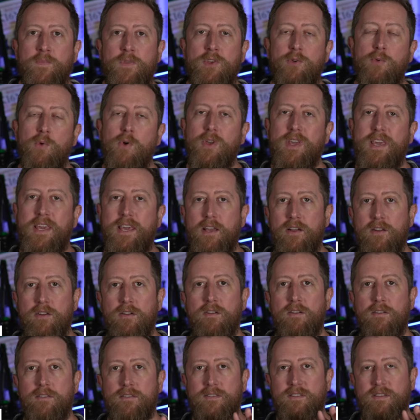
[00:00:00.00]
You will
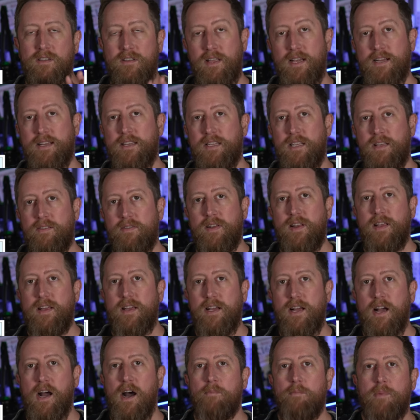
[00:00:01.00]
hear
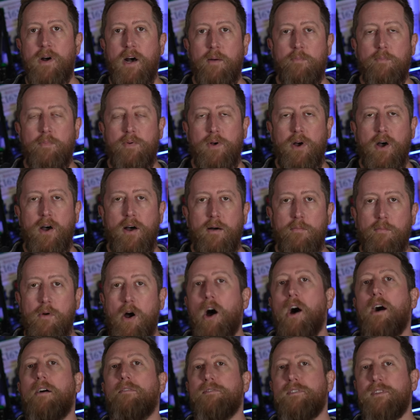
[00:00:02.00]
selectivity come up um,
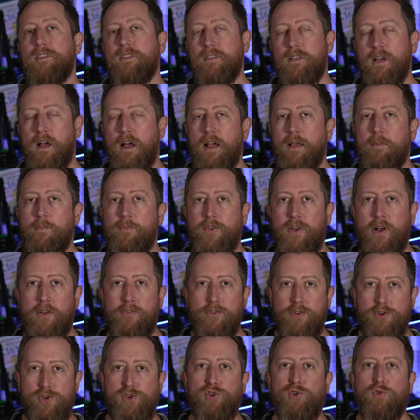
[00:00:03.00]
oftentimes on
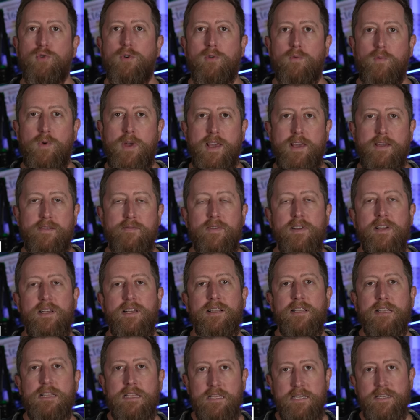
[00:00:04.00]
the shortwave
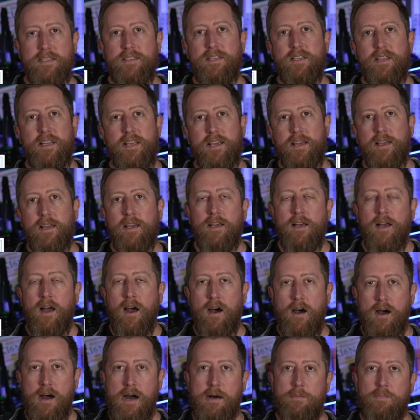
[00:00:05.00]
listening
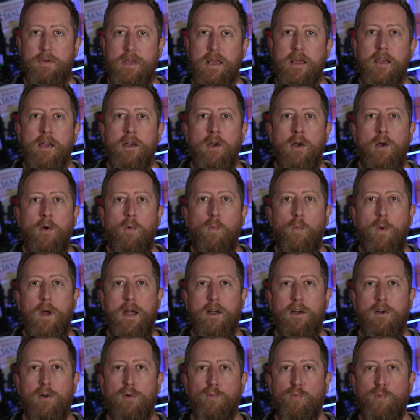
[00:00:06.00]
hobby,
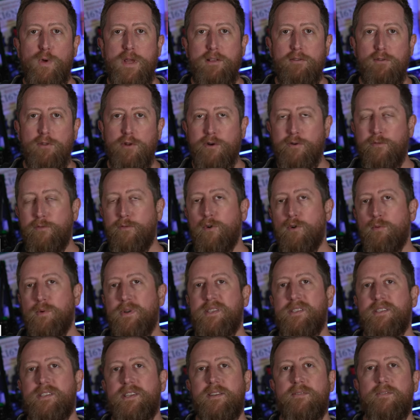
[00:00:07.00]
where we look for
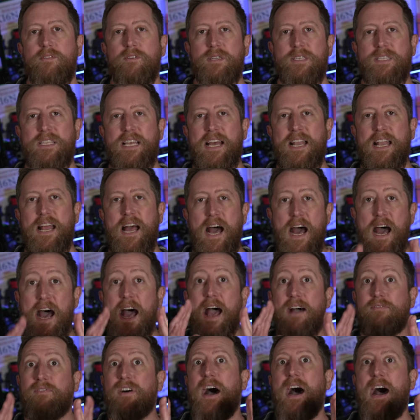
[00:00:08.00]
receivers that
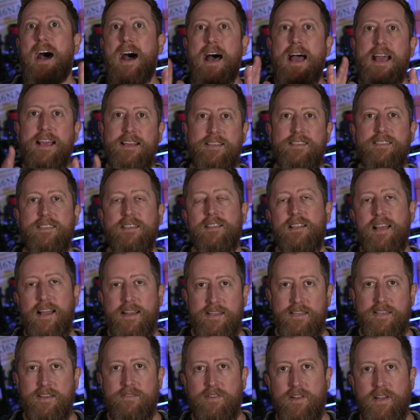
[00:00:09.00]
have high
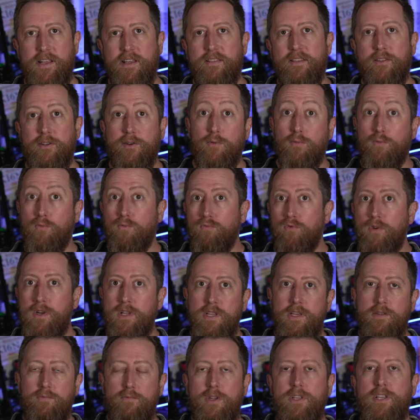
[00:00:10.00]
selectivity, that are
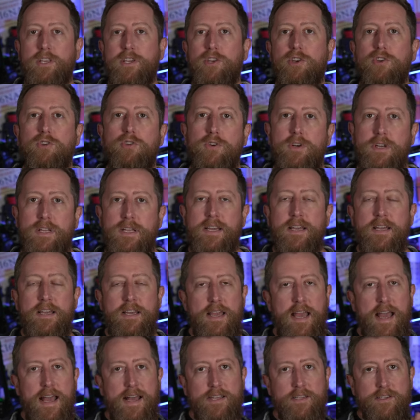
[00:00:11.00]
really, really good
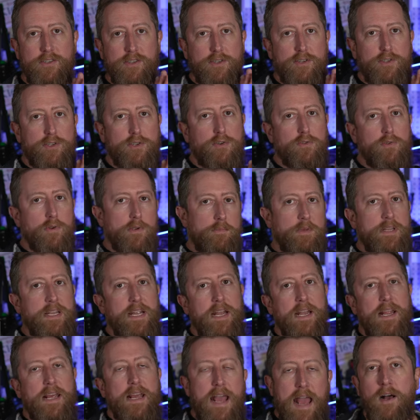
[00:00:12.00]
at
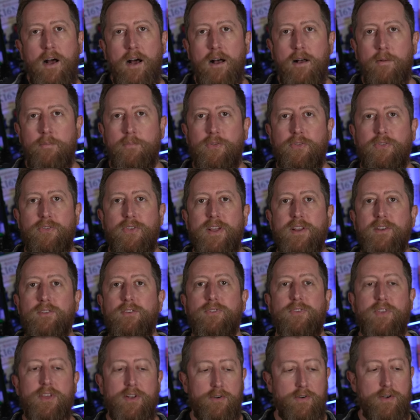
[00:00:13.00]
discriminating um,
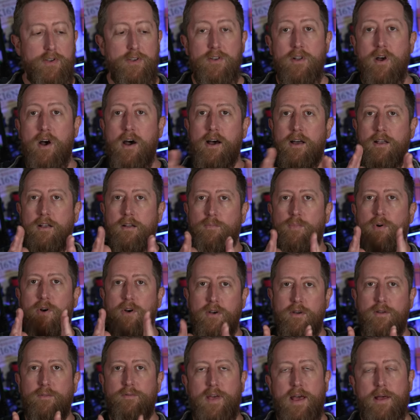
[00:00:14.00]
signals that are not a
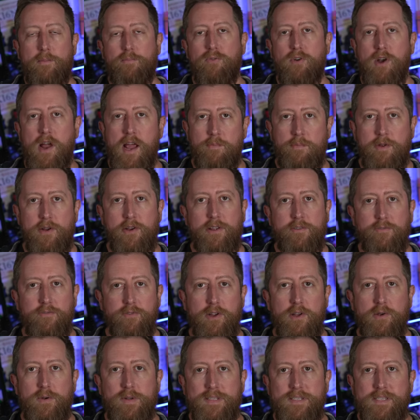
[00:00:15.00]
part of that primary
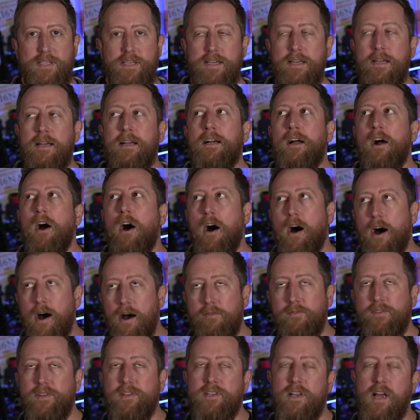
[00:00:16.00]
frequency.
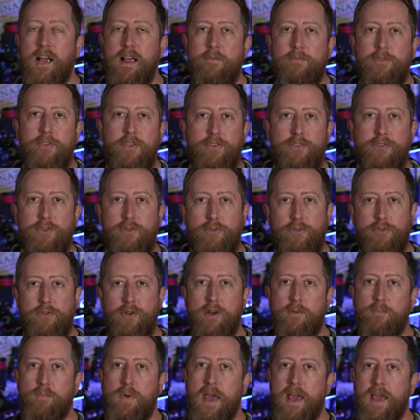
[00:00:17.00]
Oftentimes, as you
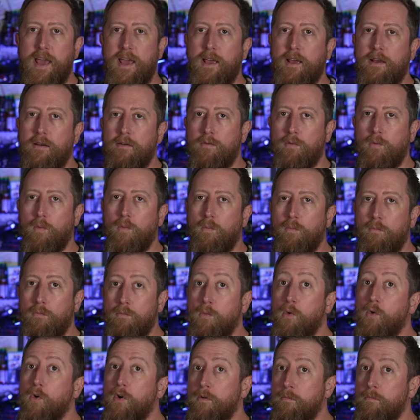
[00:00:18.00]
start paying
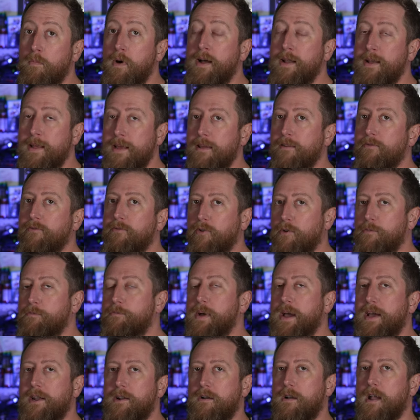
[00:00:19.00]
more money for
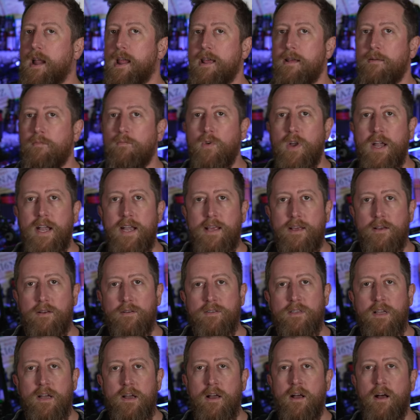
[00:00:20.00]
better ham
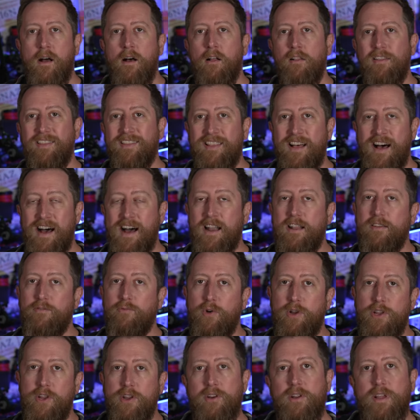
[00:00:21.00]
radios, a lot of
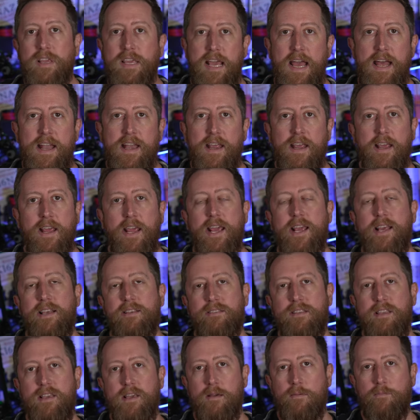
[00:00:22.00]
what you're getting
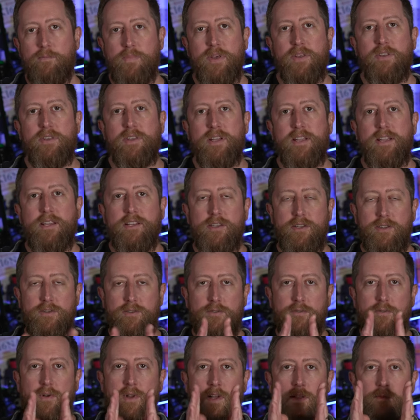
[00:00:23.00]
is the ability
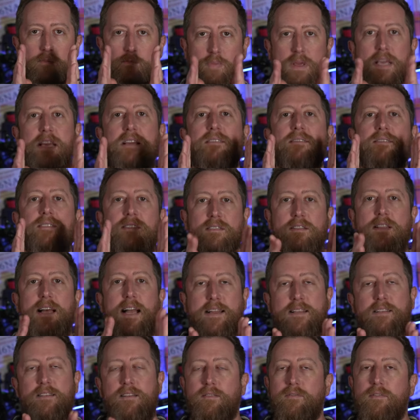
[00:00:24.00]
to be
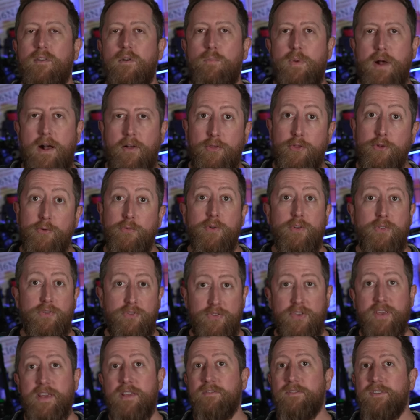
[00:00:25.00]
selective about the
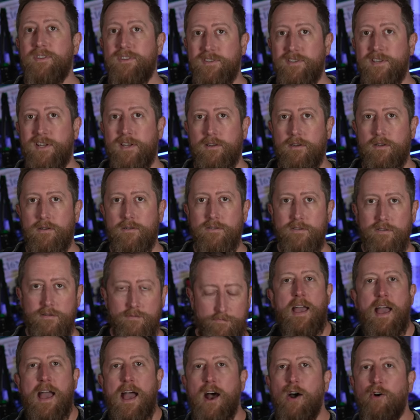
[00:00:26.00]
received signals.
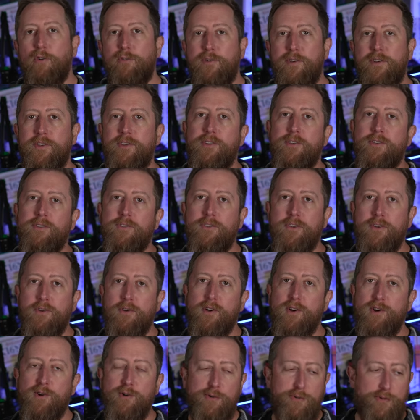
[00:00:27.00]
Alpha
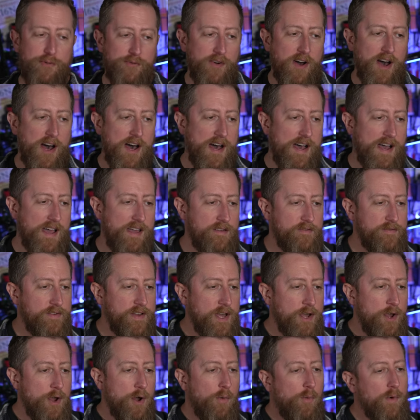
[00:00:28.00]
05,
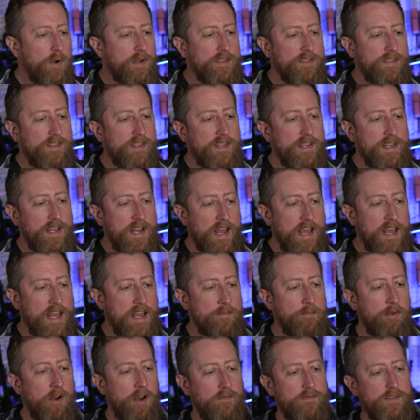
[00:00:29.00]
what is the
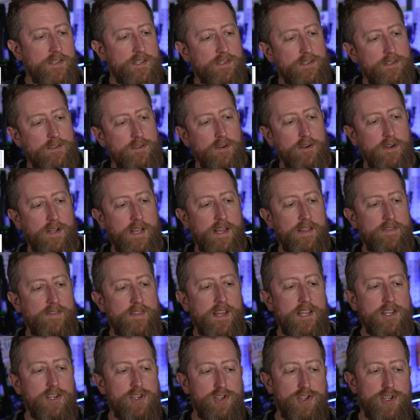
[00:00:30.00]
name of a circuit
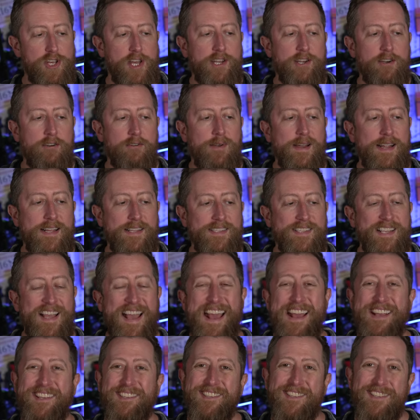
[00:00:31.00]
that generates
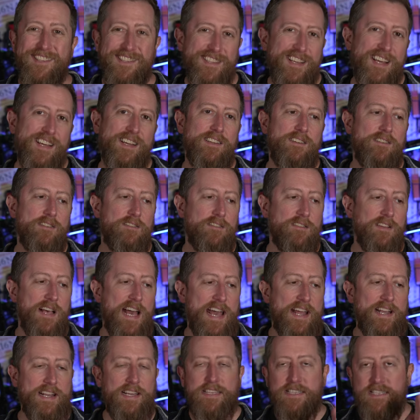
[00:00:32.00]
a signal
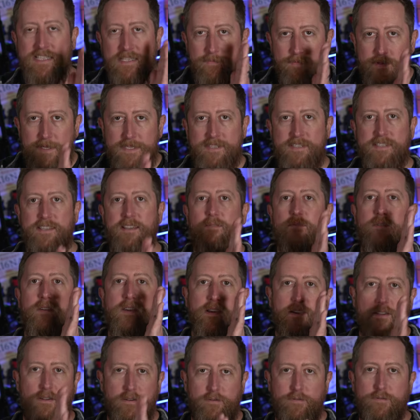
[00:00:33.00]
at a
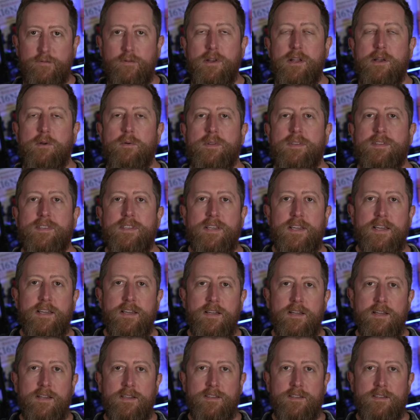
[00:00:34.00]
specific frequency?